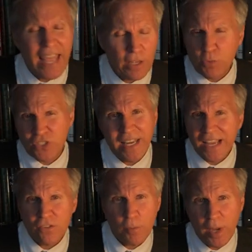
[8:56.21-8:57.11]
It was an
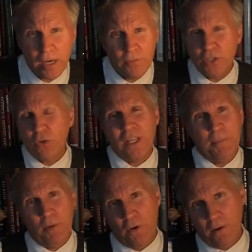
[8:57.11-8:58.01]
excellent biography, don't get
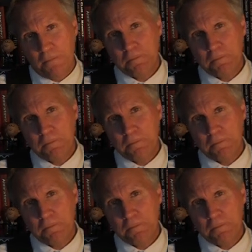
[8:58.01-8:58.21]
me wrong.